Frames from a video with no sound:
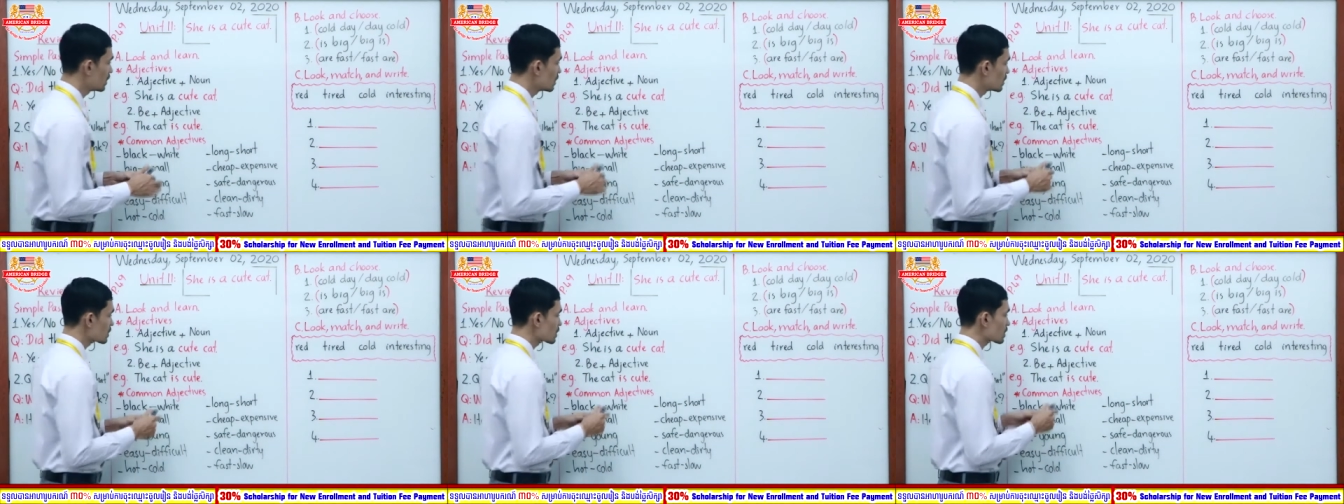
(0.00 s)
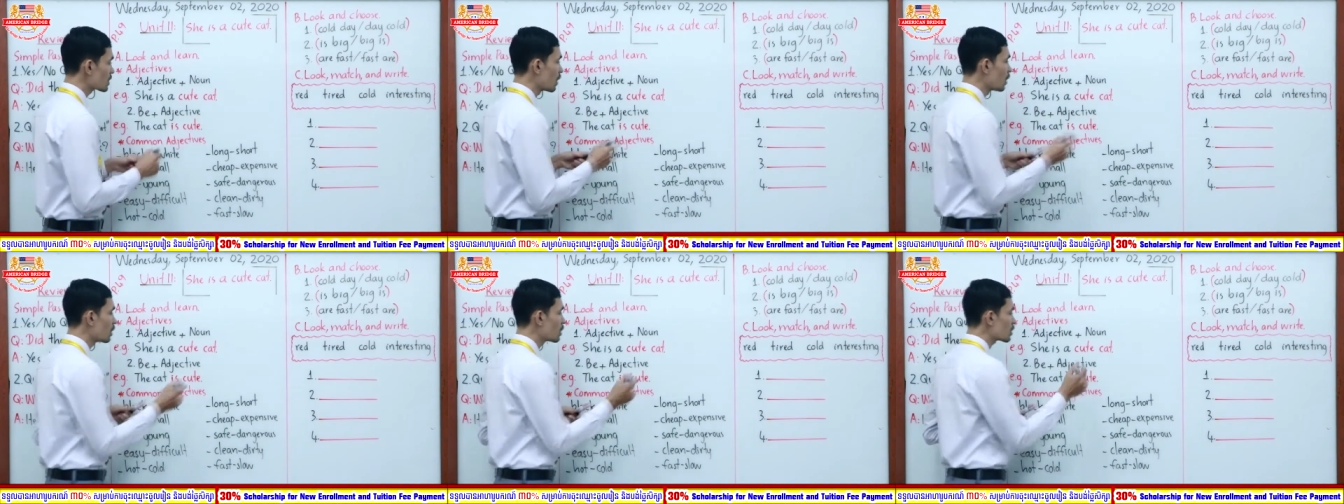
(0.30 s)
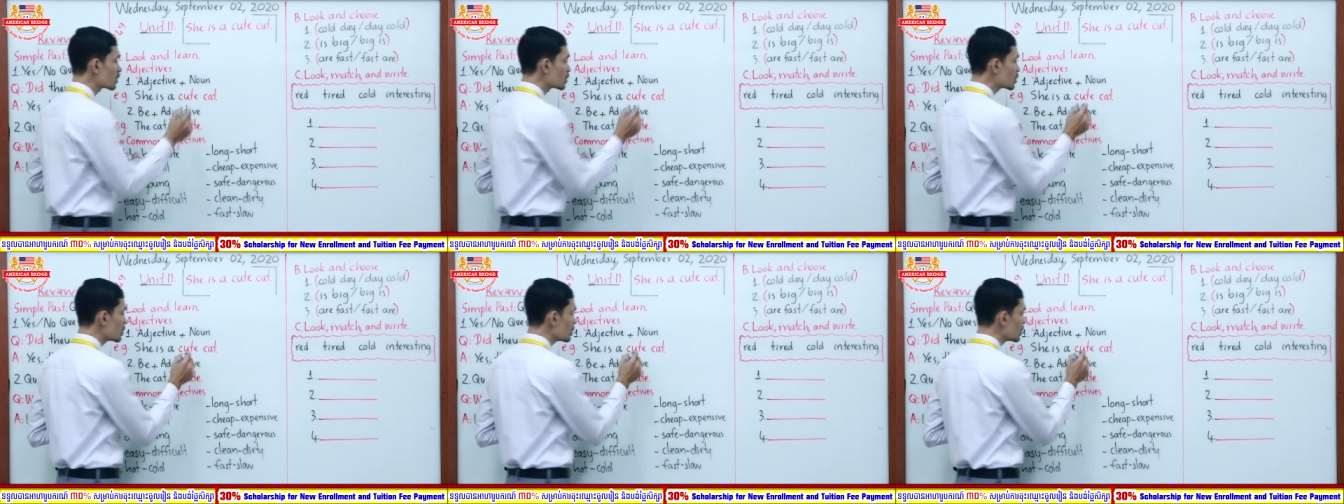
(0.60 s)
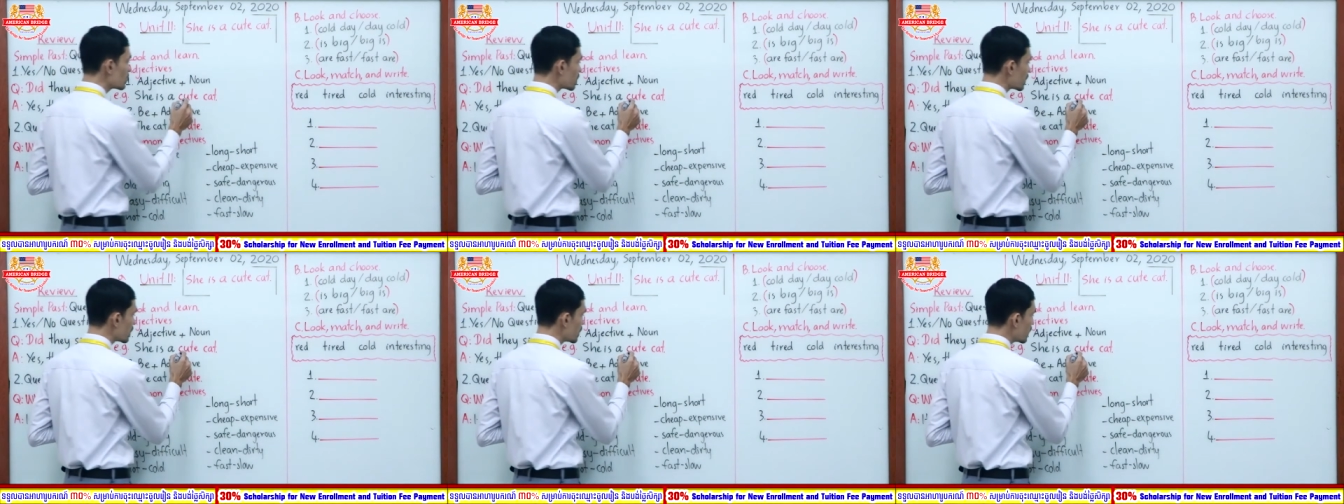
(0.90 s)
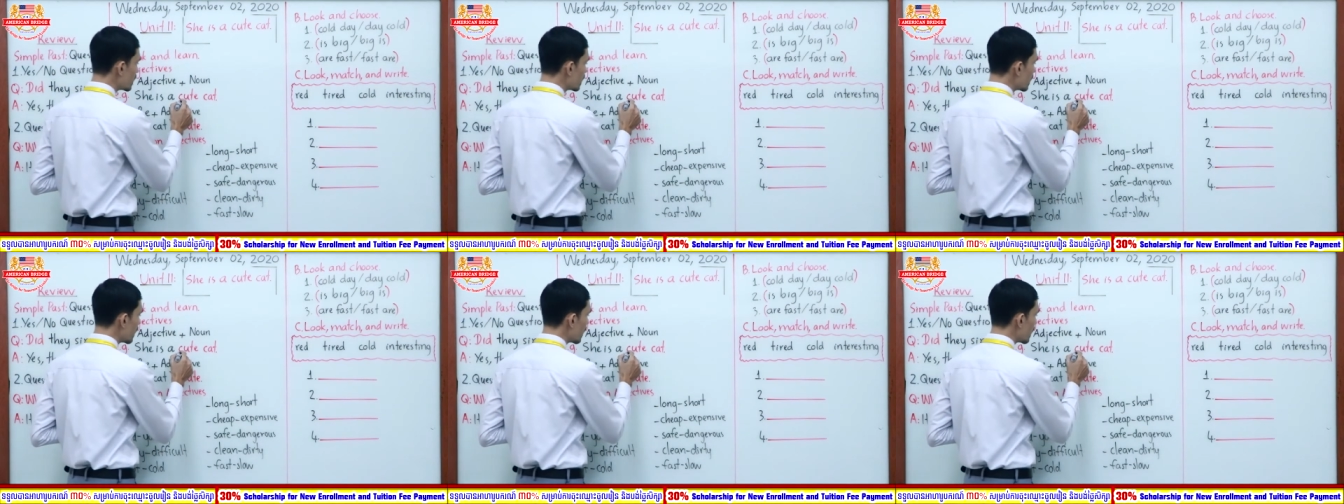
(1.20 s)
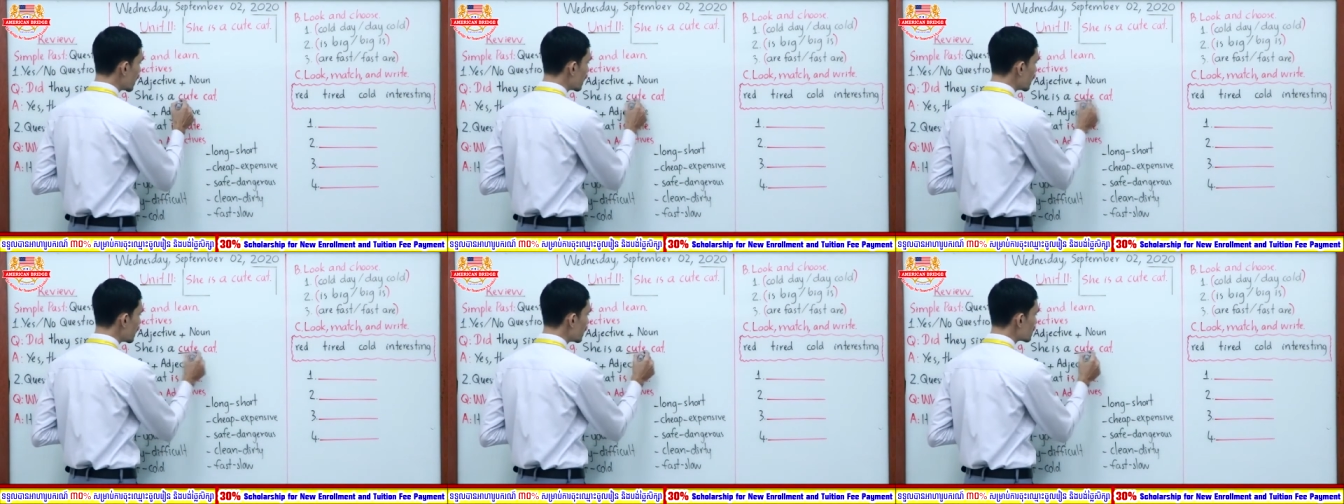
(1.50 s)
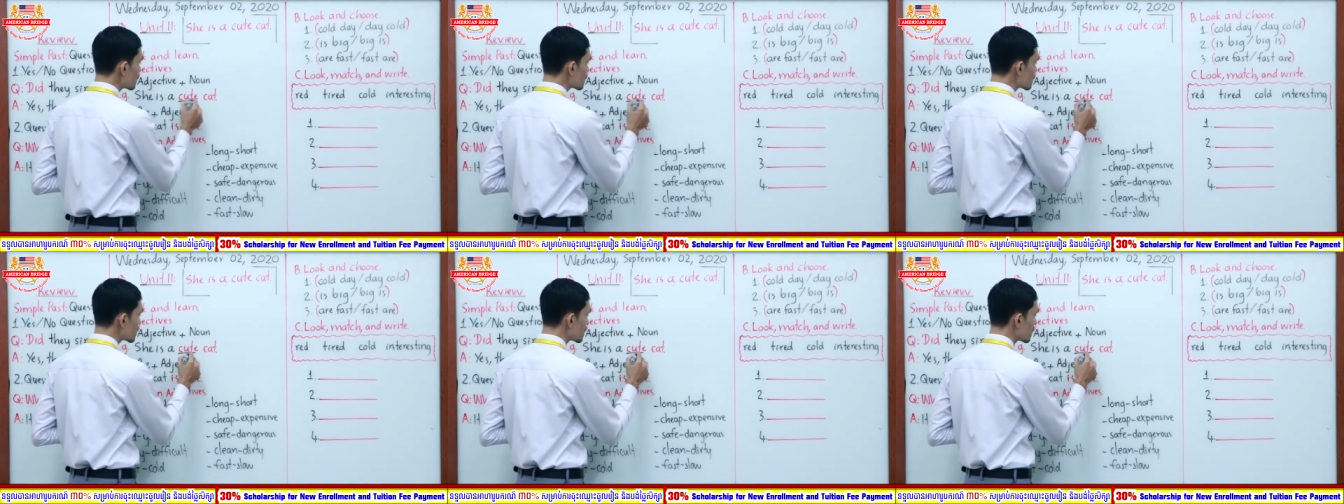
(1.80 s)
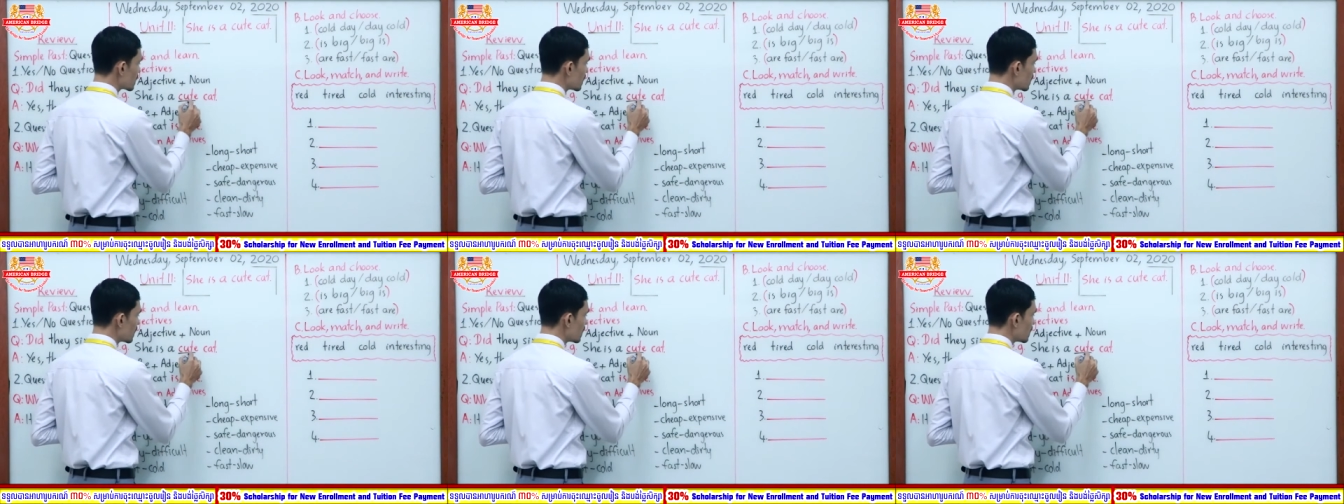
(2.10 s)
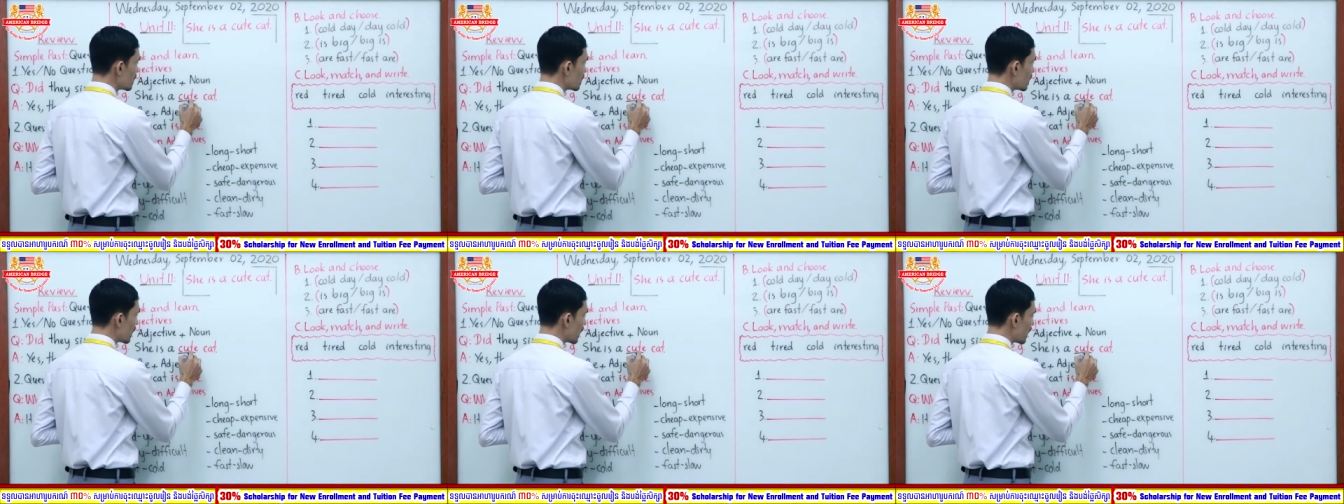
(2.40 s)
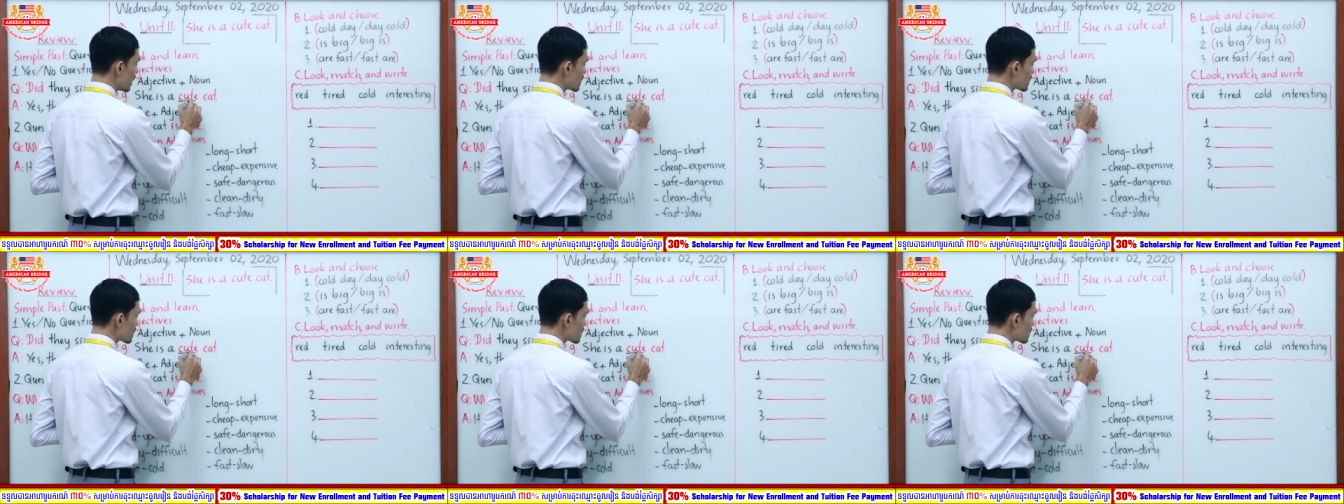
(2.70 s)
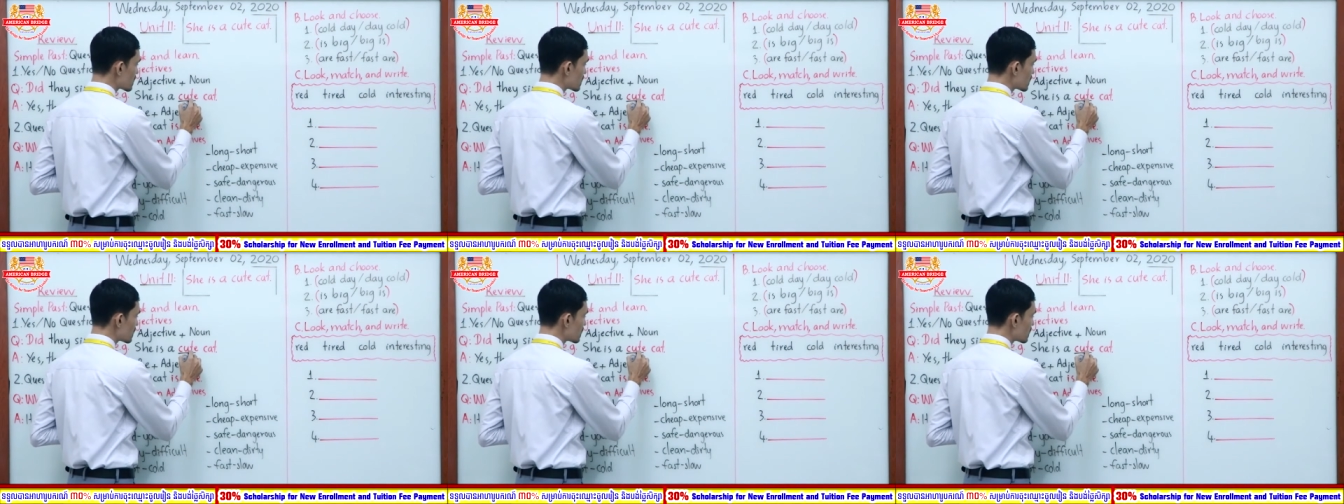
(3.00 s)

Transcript: So cute here is is